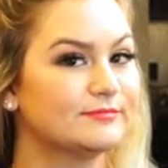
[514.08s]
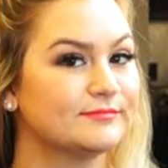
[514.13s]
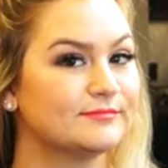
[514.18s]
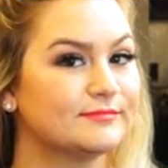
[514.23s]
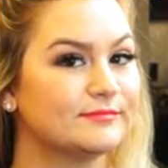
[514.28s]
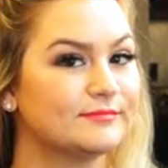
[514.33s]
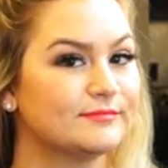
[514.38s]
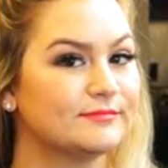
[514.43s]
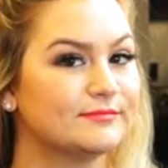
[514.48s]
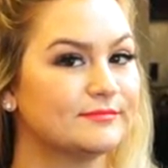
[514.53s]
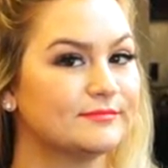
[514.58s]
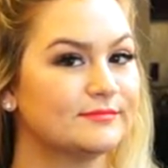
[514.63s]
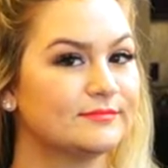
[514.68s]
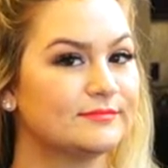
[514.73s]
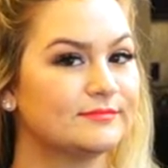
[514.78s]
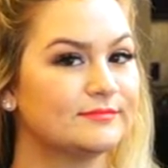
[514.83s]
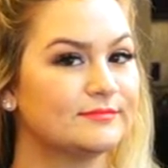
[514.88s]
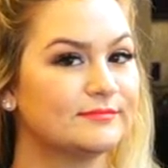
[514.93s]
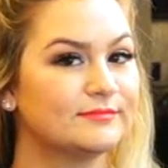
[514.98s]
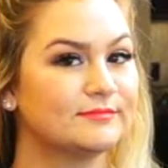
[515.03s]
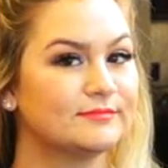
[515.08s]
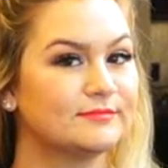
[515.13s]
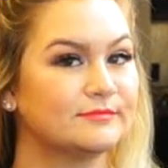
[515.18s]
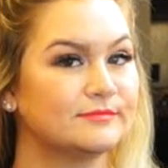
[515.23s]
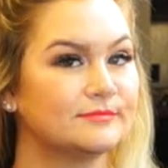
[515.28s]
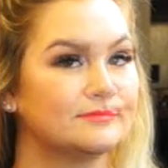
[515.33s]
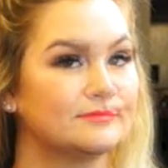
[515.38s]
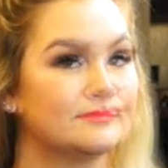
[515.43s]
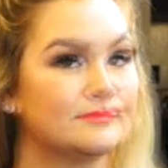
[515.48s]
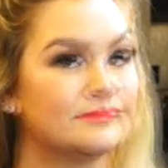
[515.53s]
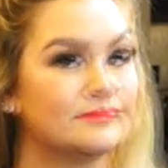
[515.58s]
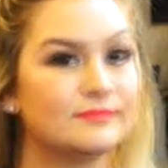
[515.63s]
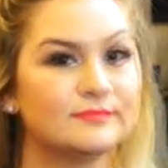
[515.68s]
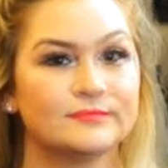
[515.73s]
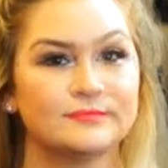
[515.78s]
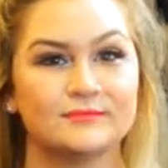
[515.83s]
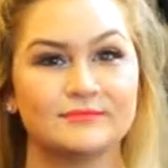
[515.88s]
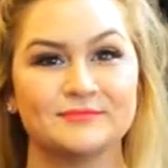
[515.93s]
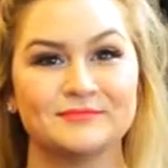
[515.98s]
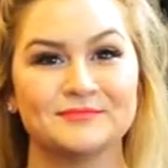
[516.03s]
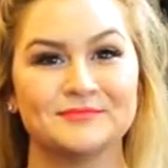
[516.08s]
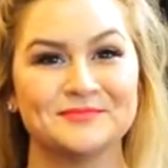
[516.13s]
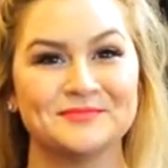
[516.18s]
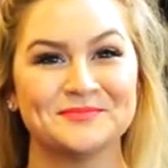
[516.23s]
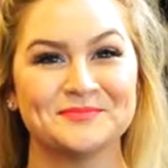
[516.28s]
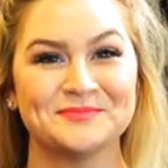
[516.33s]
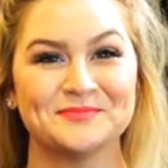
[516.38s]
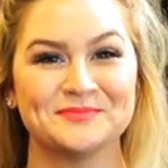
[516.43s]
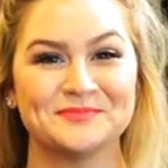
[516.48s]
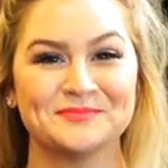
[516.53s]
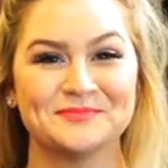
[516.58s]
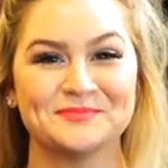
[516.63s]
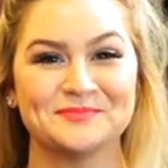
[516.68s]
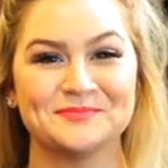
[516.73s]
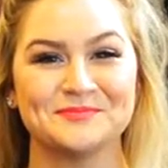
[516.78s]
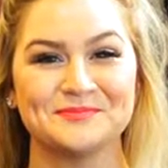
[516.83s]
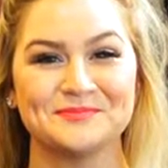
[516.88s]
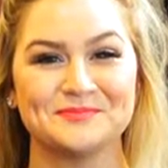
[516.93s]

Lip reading: Nobody speaks.